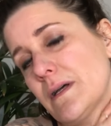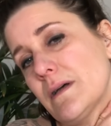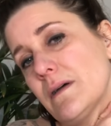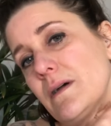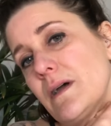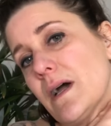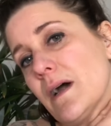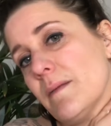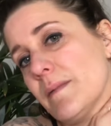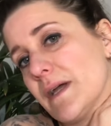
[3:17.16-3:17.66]

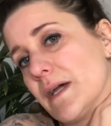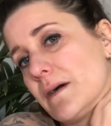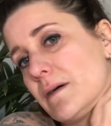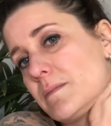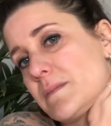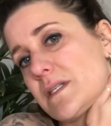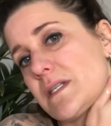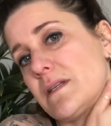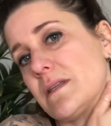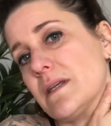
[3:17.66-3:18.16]
coming
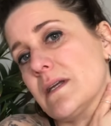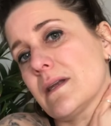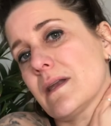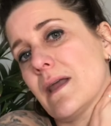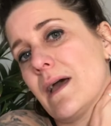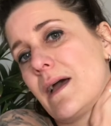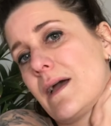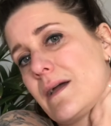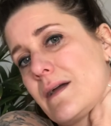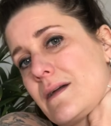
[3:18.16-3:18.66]
up to the
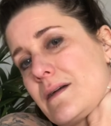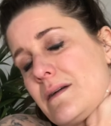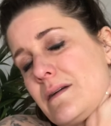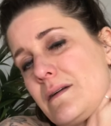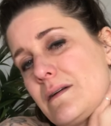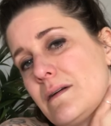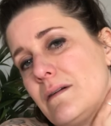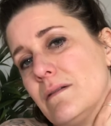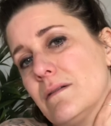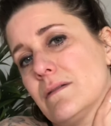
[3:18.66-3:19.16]
neck,
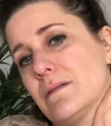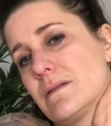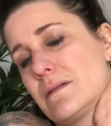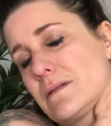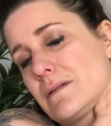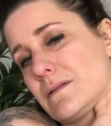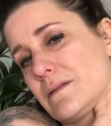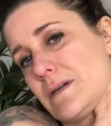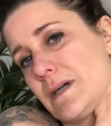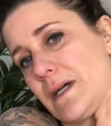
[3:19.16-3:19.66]

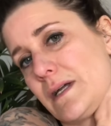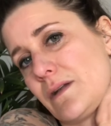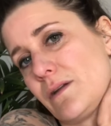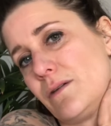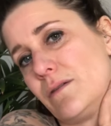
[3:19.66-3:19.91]
and